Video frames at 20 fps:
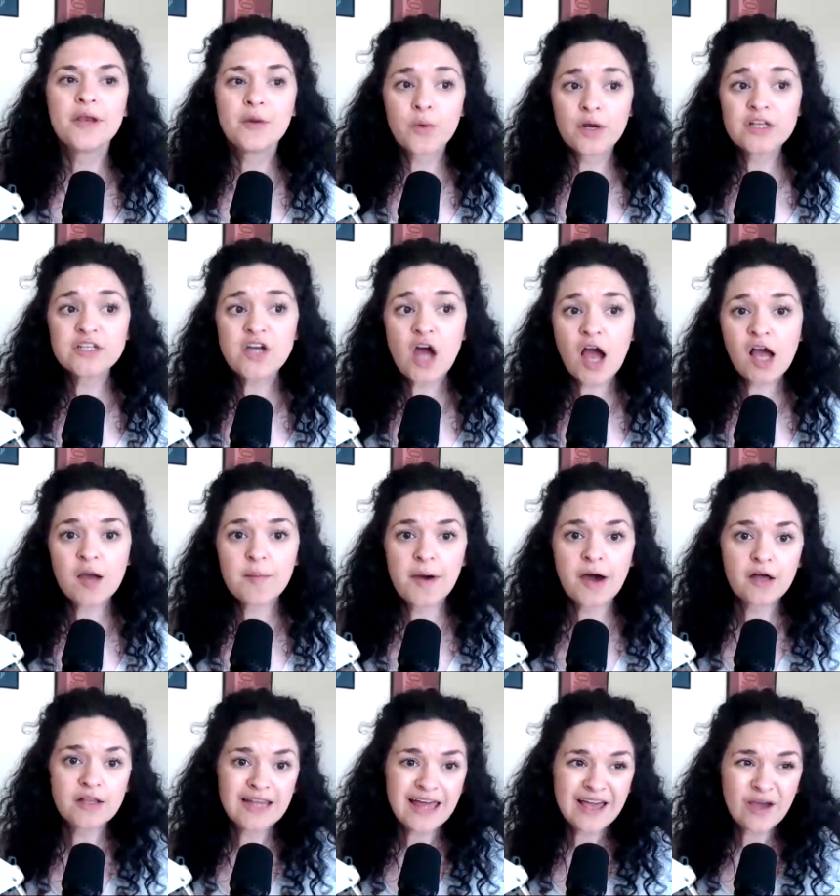But I want to talk
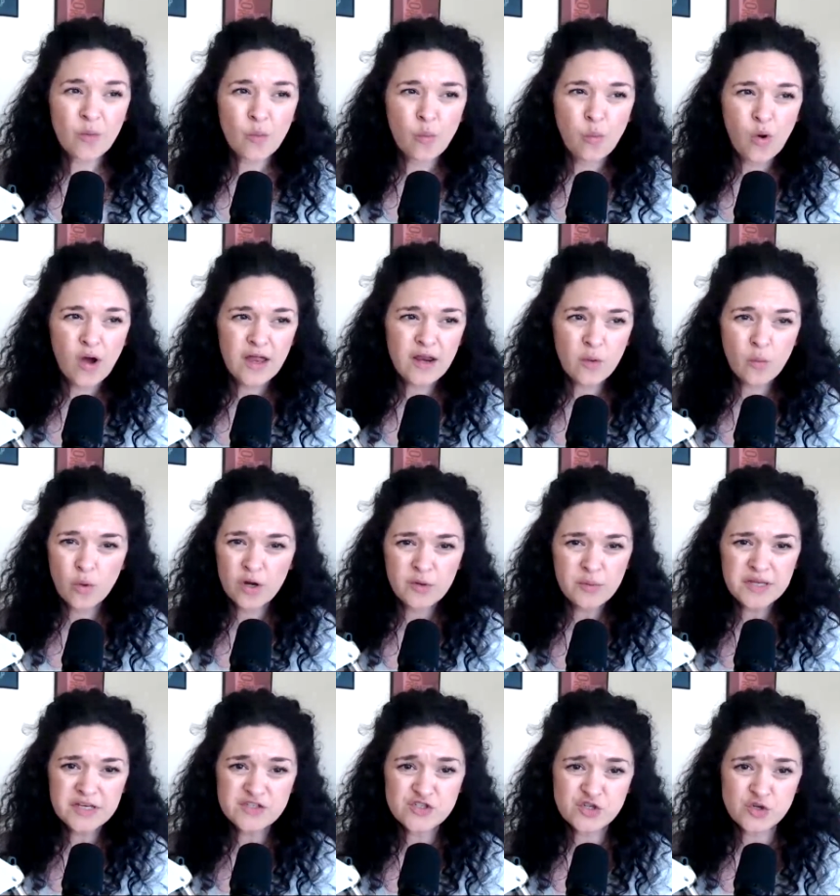about like, what
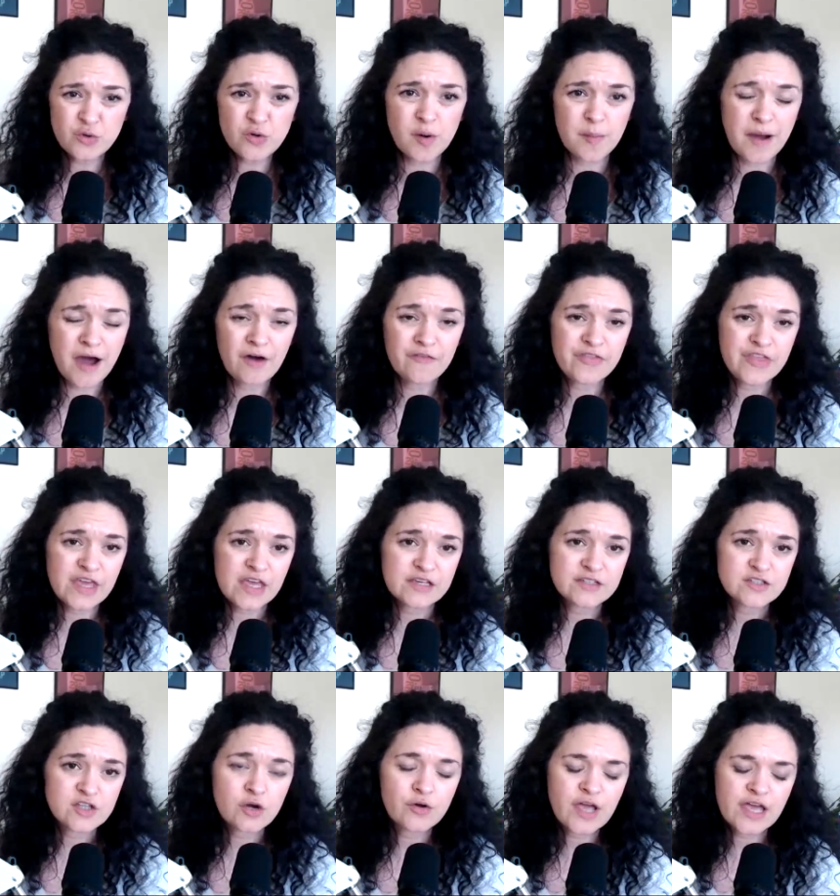do we do about
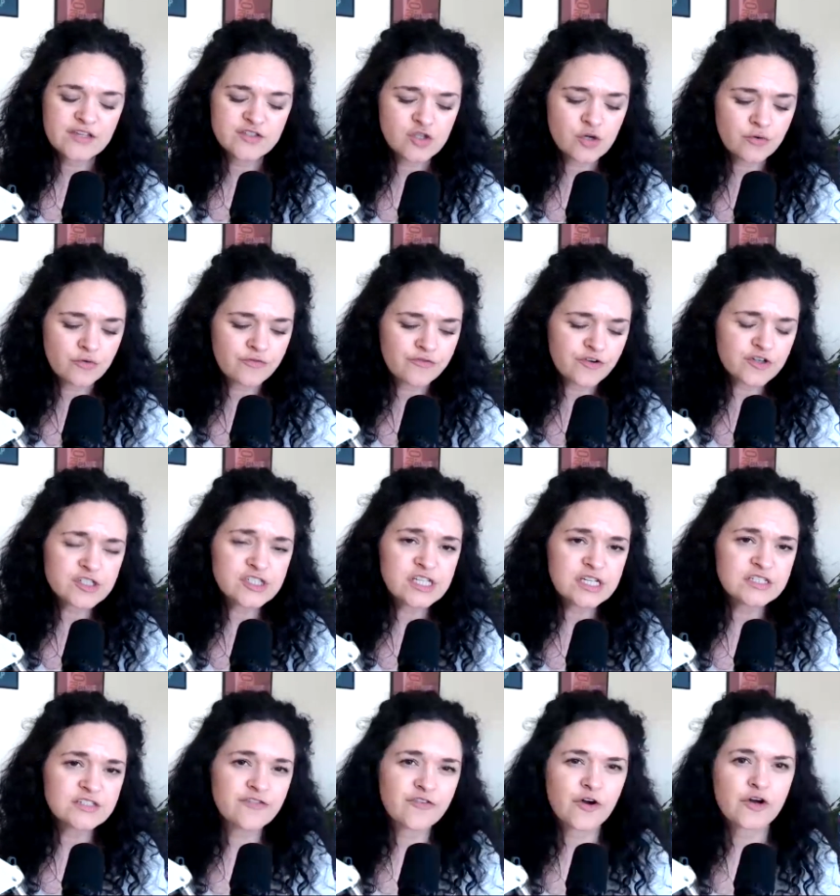these? Okay, so first
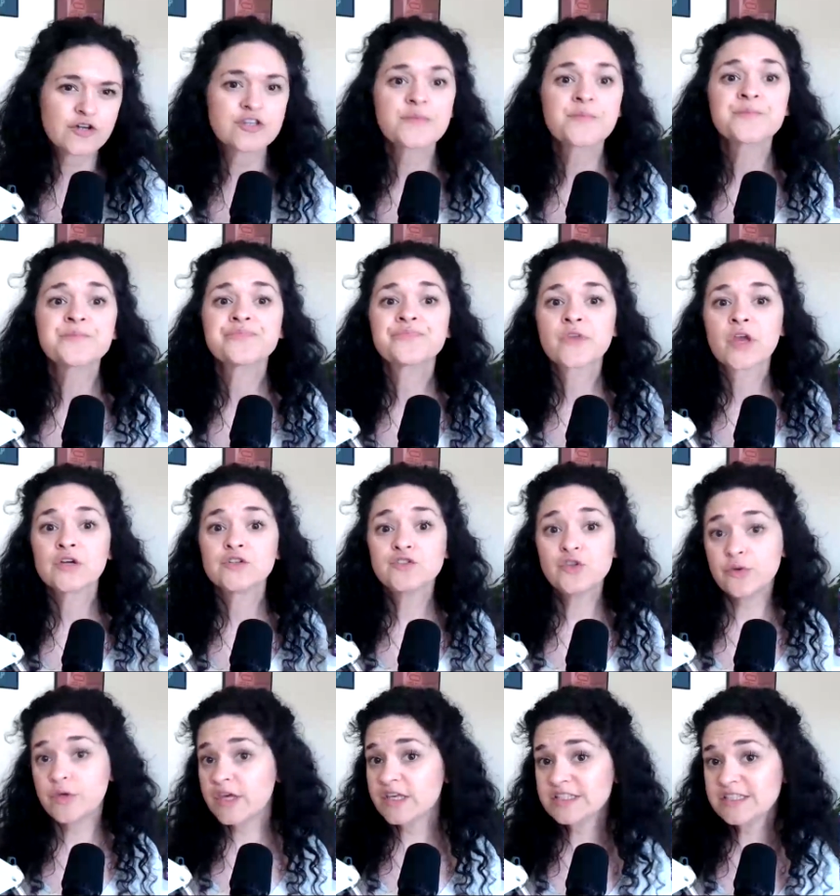things first,
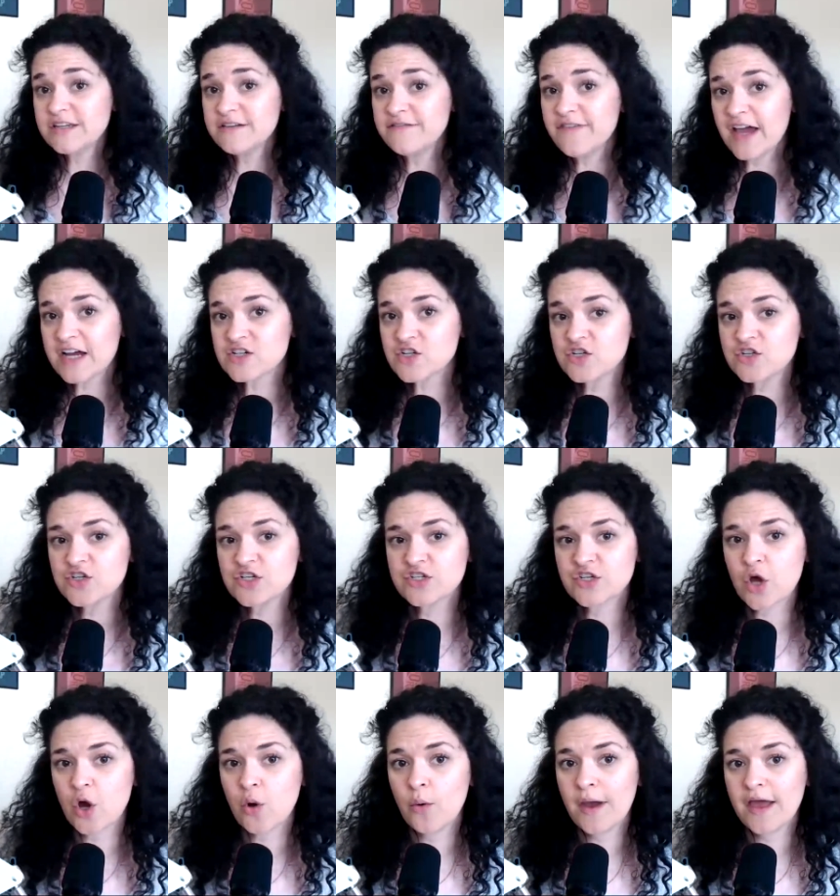do yeast infections
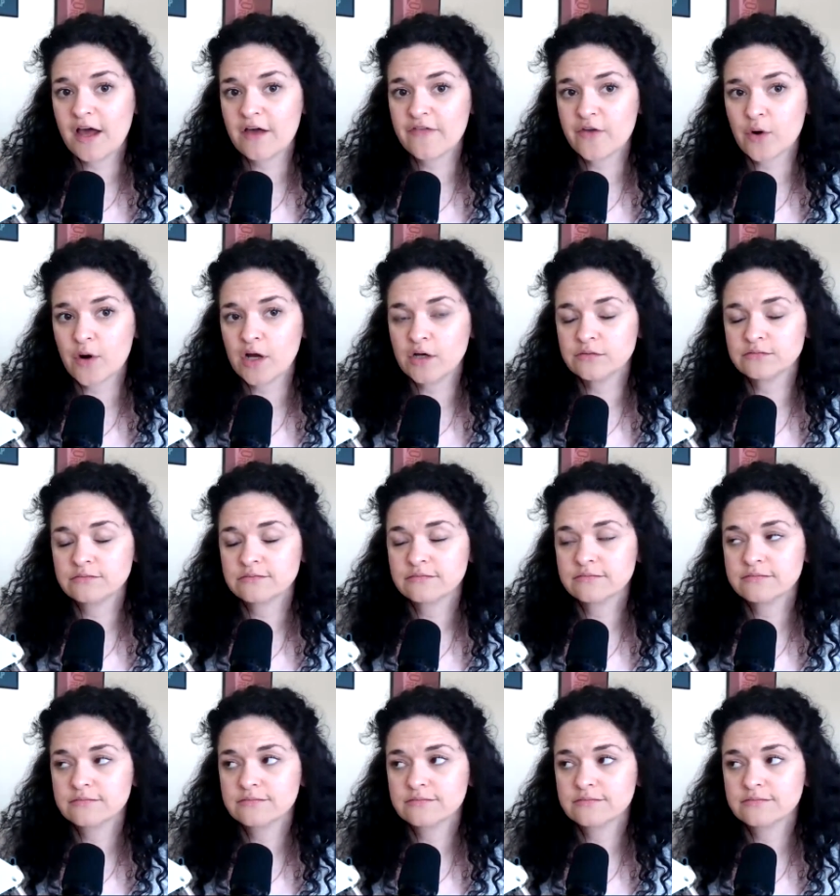just go away on their own?